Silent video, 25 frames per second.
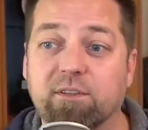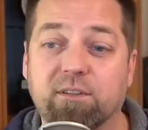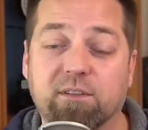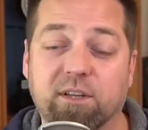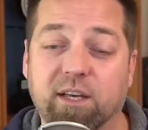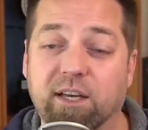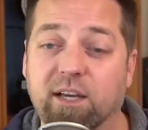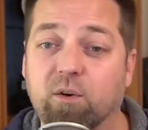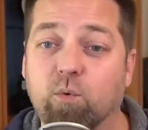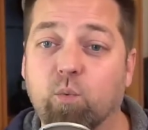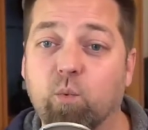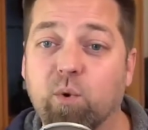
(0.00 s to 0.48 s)

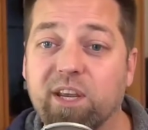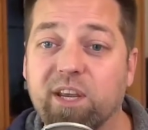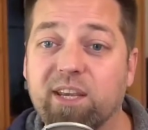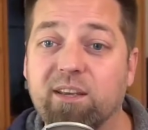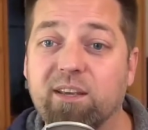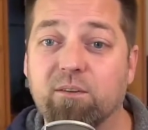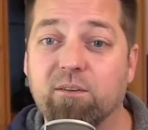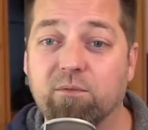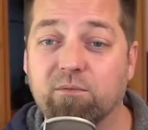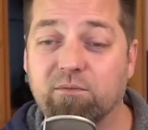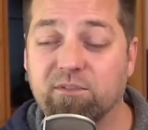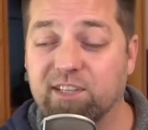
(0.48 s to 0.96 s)
Like
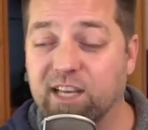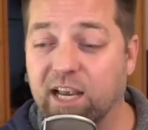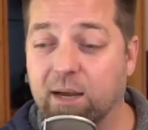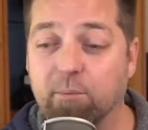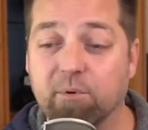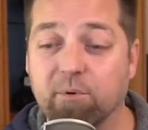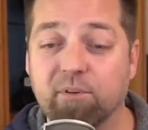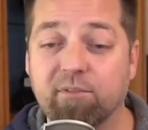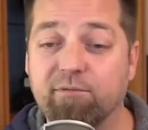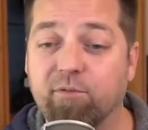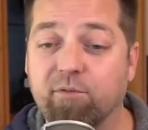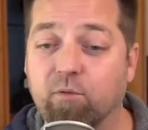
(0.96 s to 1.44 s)

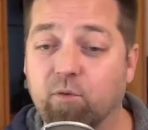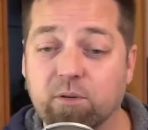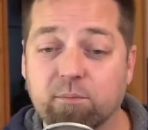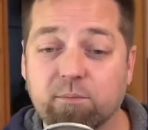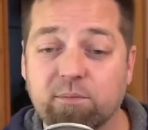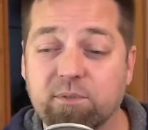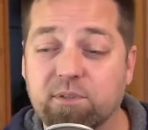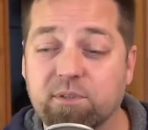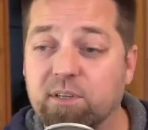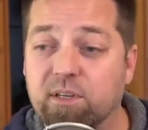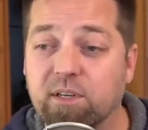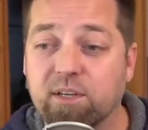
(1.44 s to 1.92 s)
Xamarin
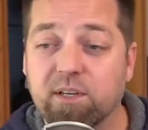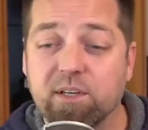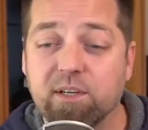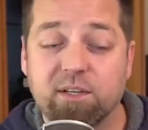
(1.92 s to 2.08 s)
Forms,